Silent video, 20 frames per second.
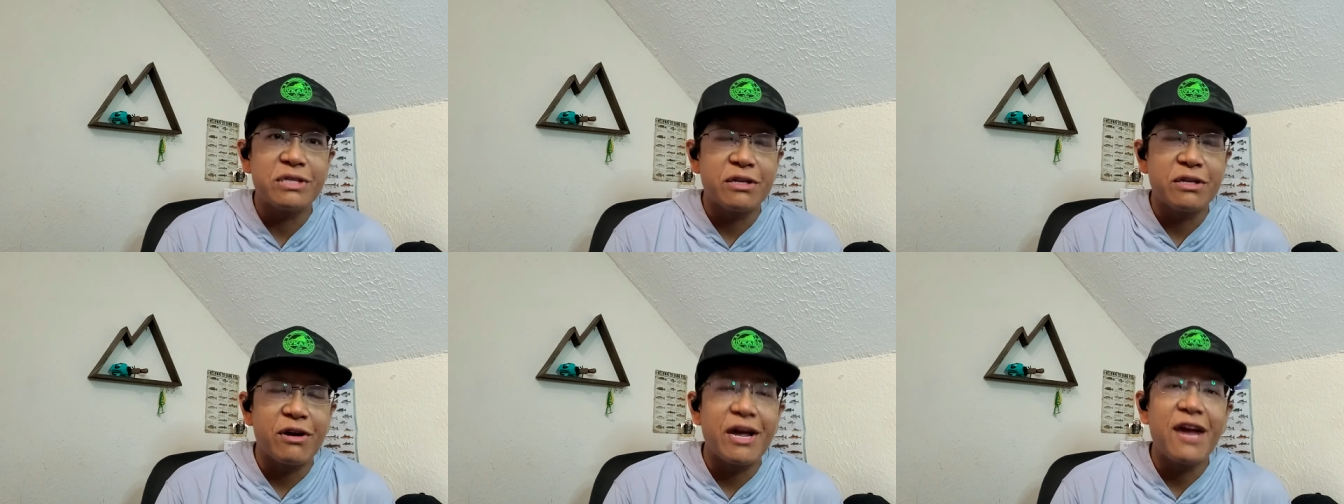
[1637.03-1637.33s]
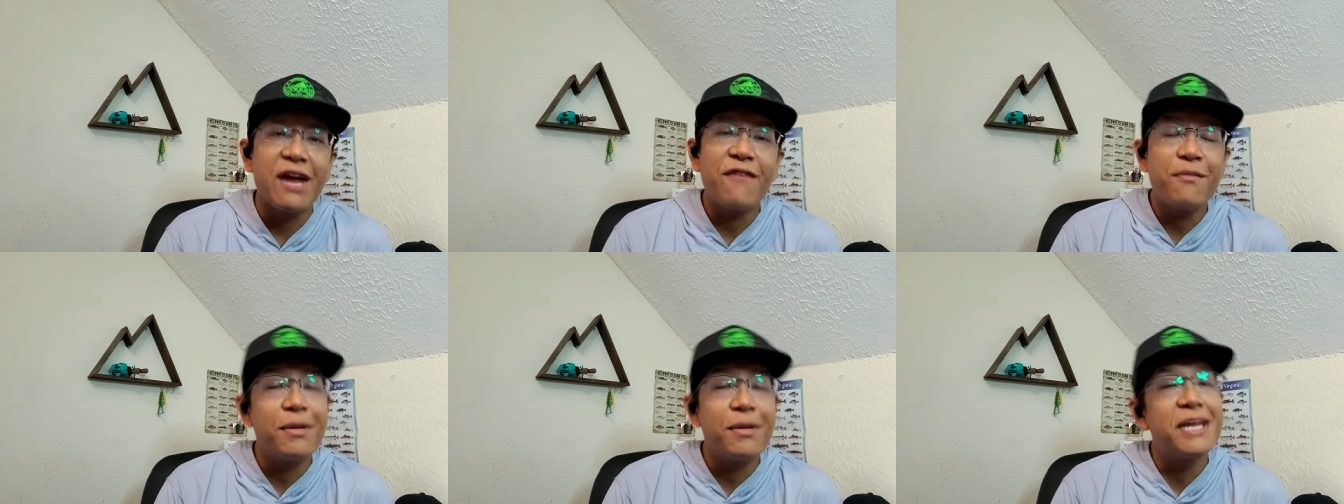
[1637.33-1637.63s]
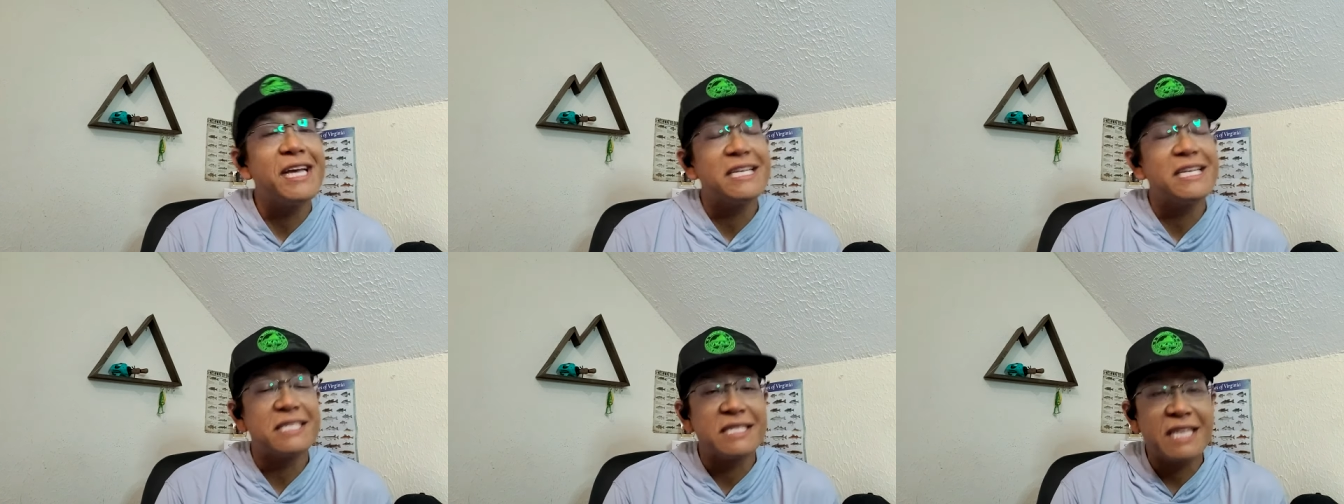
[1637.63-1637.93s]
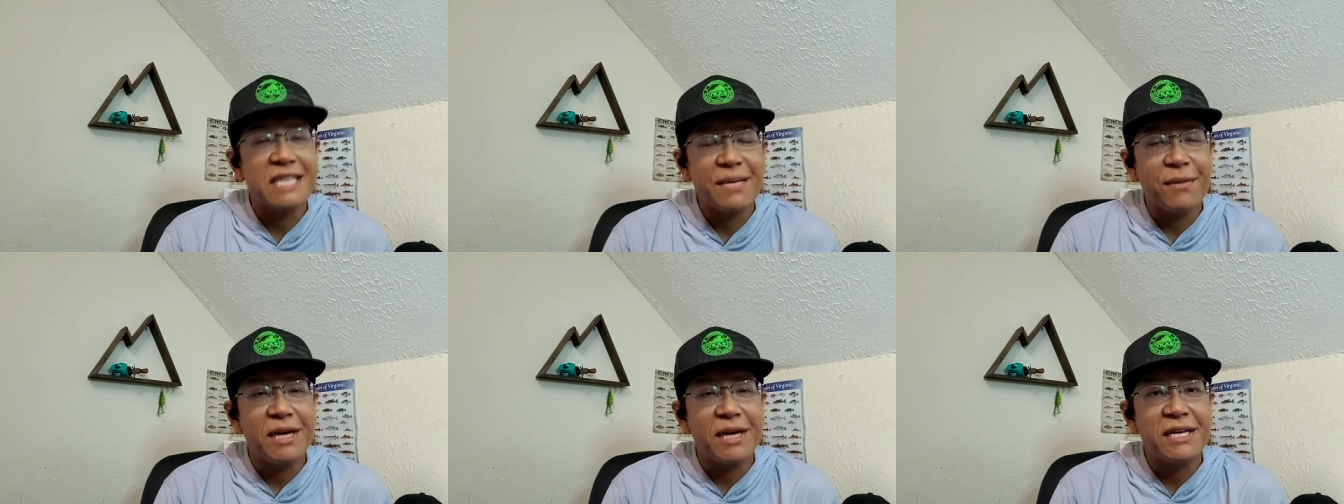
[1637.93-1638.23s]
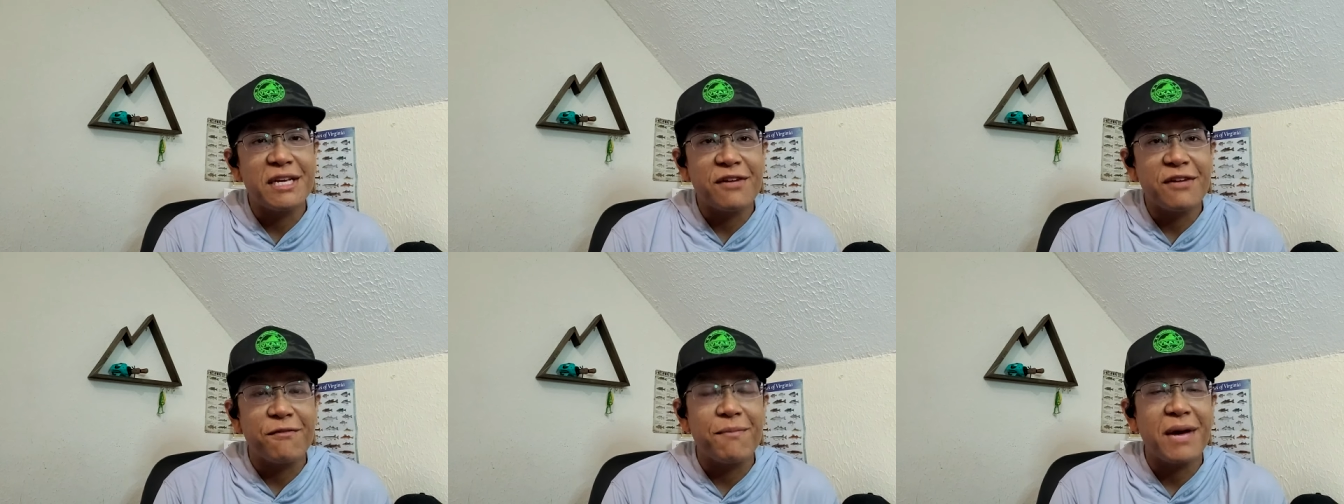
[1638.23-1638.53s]
You know, everybody has the same
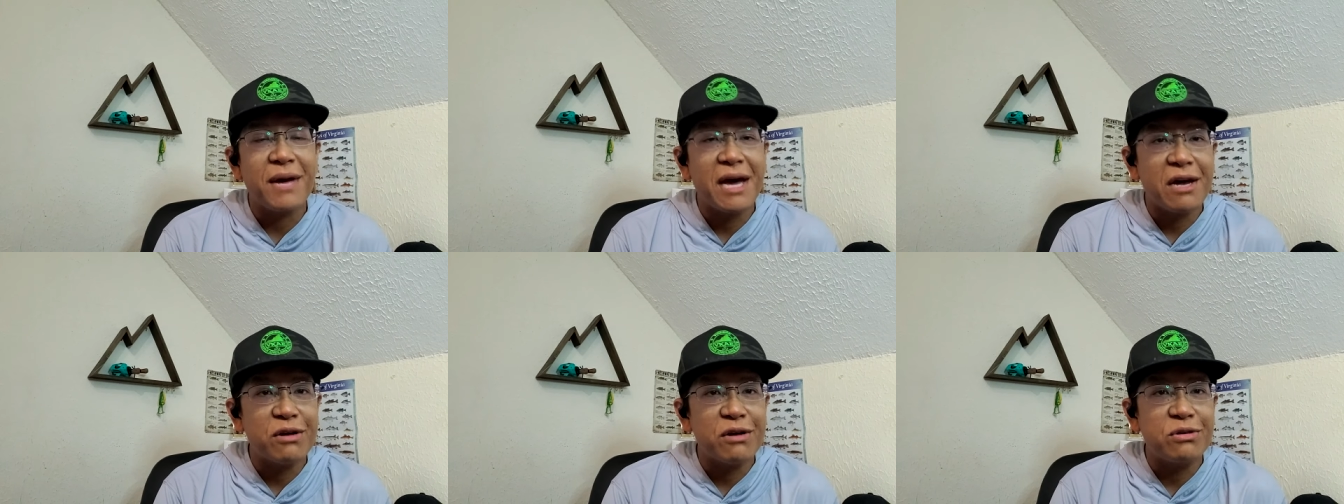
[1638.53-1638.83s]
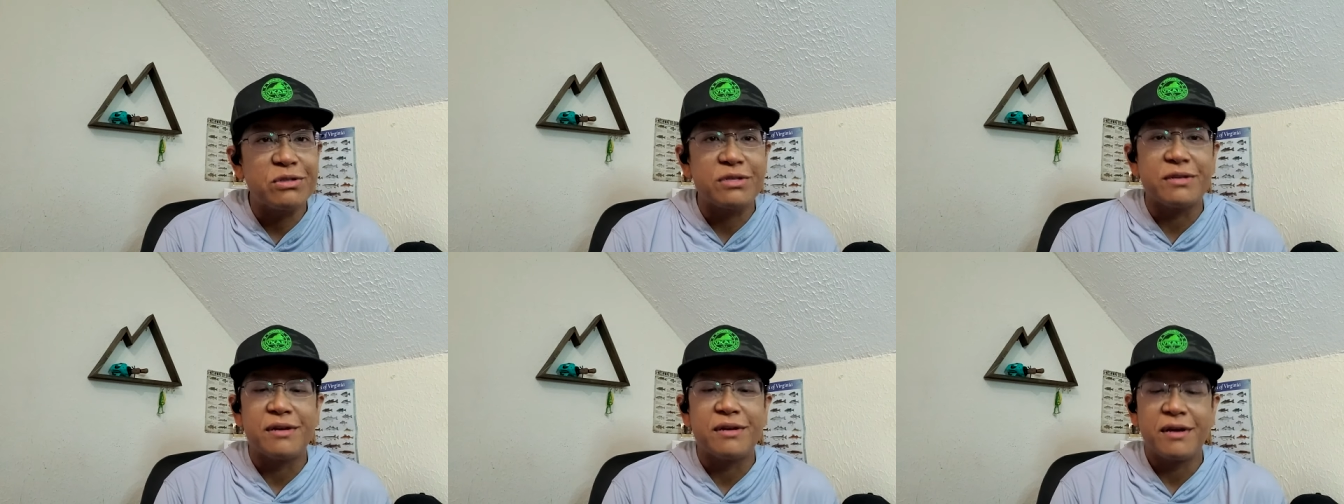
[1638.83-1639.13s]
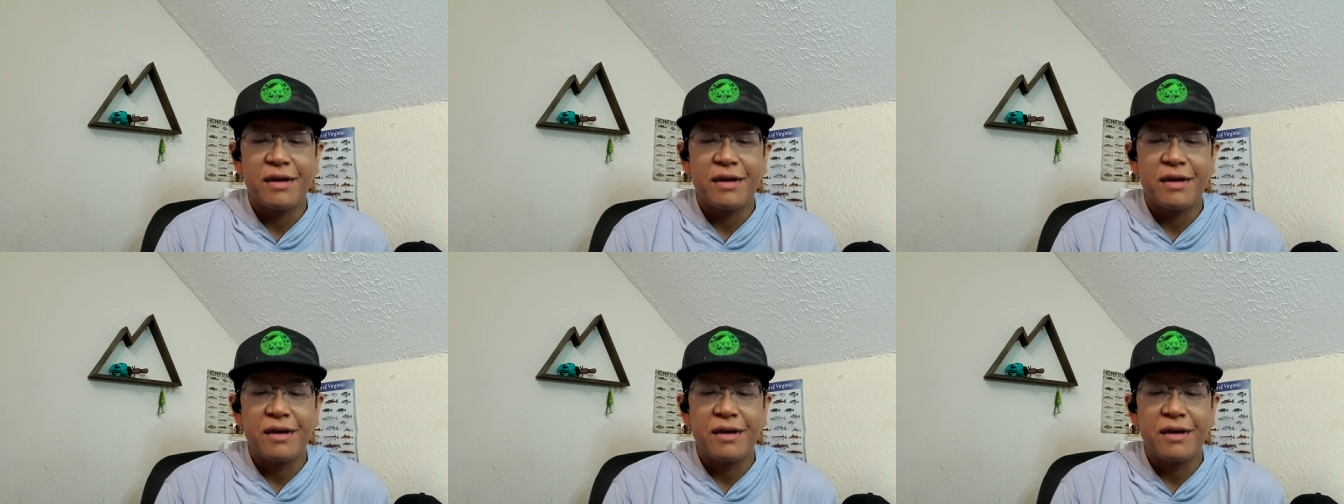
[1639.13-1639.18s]
idea of patterns